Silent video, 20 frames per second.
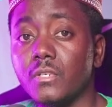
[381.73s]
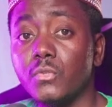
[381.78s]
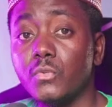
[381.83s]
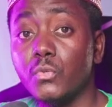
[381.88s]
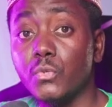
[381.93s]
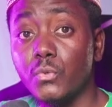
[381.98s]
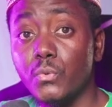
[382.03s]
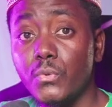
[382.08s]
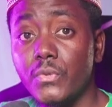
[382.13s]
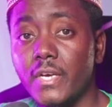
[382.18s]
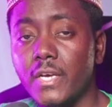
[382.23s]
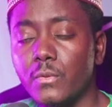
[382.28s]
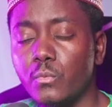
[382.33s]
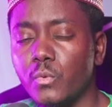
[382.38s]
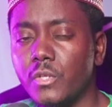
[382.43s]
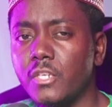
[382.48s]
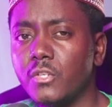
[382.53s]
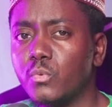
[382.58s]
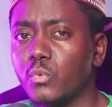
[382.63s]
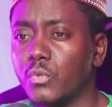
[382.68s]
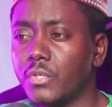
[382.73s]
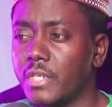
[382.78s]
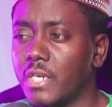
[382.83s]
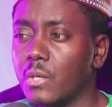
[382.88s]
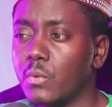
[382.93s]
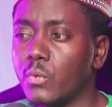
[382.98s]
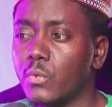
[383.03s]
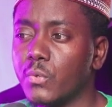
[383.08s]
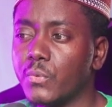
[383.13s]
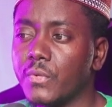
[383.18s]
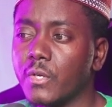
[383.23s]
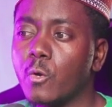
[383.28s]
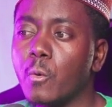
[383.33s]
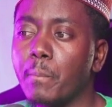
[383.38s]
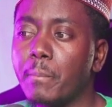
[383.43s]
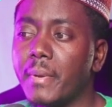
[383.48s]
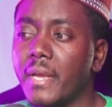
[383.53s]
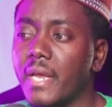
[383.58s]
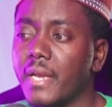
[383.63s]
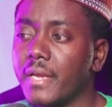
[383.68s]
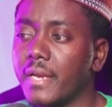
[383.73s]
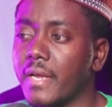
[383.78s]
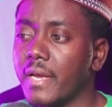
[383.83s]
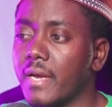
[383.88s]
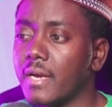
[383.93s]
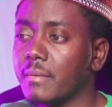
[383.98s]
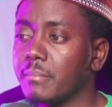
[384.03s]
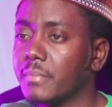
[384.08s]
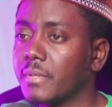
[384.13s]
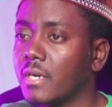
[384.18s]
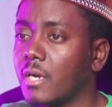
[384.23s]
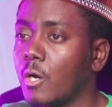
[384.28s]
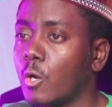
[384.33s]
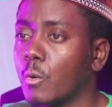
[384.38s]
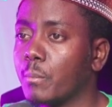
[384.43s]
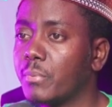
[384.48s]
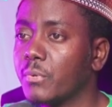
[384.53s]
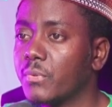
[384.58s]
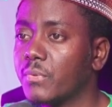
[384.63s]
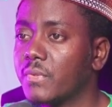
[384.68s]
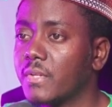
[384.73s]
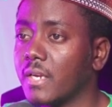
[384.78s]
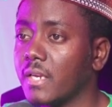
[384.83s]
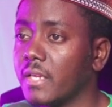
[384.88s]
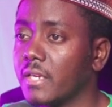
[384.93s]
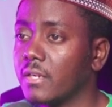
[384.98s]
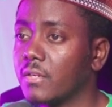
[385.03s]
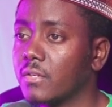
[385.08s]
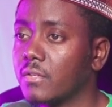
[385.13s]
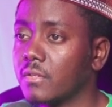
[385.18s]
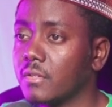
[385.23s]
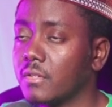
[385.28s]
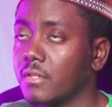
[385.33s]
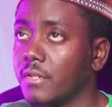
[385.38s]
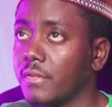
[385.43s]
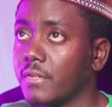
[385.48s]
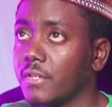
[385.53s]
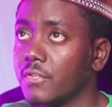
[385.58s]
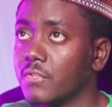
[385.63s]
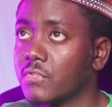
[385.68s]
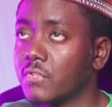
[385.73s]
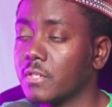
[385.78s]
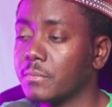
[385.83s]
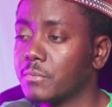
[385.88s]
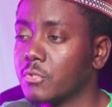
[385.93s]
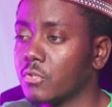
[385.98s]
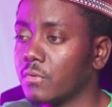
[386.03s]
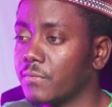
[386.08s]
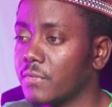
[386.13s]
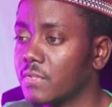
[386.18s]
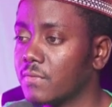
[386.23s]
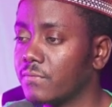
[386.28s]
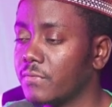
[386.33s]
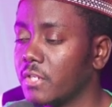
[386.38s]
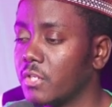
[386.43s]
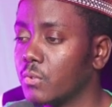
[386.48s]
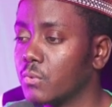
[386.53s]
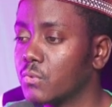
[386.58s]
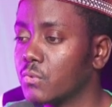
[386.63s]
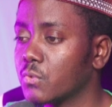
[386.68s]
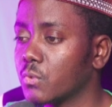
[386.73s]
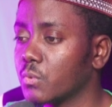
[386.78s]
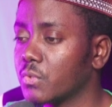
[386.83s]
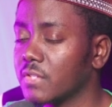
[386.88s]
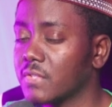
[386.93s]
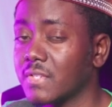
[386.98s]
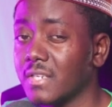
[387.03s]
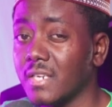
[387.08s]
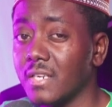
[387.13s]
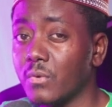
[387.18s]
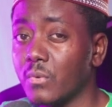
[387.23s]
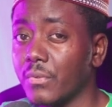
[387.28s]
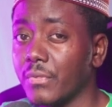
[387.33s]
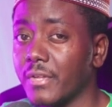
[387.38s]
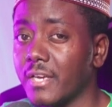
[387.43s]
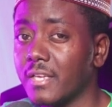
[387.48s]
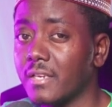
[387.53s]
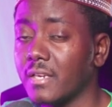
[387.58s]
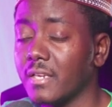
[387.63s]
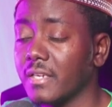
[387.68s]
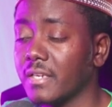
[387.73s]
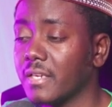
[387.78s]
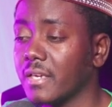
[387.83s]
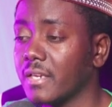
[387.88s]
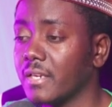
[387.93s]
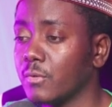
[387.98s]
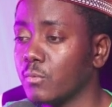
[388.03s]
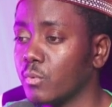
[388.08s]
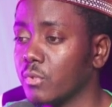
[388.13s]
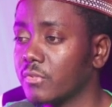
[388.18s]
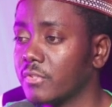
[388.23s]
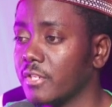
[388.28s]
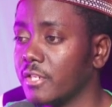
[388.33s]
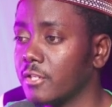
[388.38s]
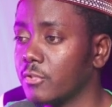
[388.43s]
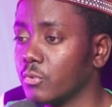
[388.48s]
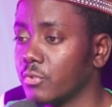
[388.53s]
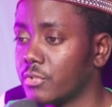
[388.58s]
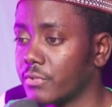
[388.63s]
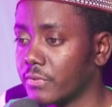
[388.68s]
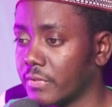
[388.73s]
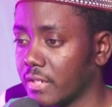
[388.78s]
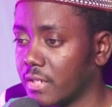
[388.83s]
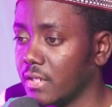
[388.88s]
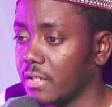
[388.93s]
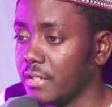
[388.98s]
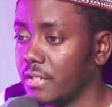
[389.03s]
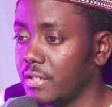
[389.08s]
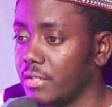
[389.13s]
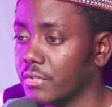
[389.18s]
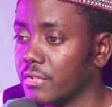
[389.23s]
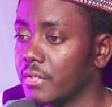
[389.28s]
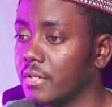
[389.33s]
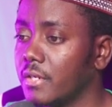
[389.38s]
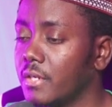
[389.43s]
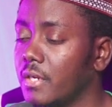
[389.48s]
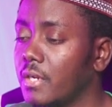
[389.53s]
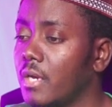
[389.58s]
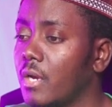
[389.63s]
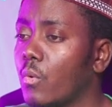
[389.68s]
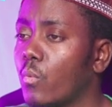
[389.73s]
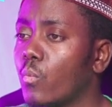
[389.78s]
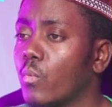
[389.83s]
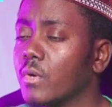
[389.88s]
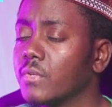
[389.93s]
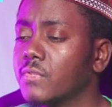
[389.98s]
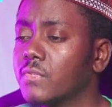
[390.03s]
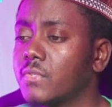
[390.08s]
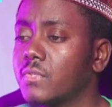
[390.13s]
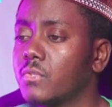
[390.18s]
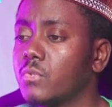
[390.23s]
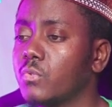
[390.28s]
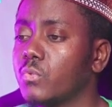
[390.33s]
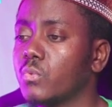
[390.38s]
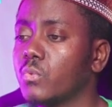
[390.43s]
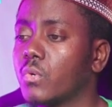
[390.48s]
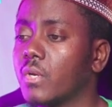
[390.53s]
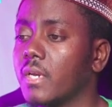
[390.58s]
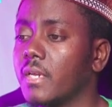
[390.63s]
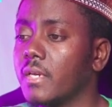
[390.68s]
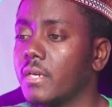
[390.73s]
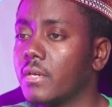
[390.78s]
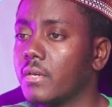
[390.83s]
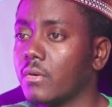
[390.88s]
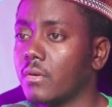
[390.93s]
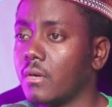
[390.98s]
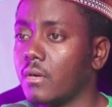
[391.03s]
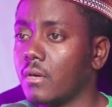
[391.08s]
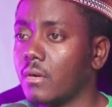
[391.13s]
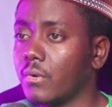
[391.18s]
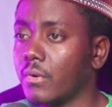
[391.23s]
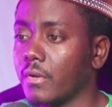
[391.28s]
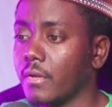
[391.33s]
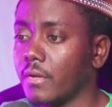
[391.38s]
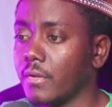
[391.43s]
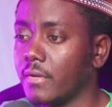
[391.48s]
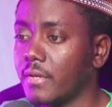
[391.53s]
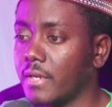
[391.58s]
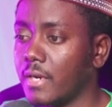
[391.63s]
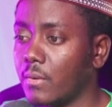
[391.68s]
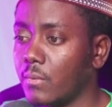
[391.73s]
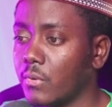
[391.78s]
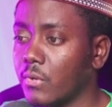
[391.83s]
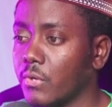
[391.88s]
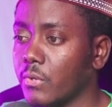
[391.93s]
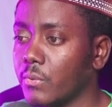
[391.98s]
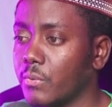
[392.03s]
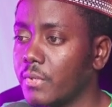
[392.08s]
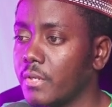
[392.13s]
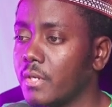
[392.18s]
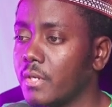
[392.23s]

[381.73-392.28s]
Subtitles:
To do that, we need to download the companion app. I'll put the link in the description of this video, so just click on that link and it will take you directly here. Once you click on download,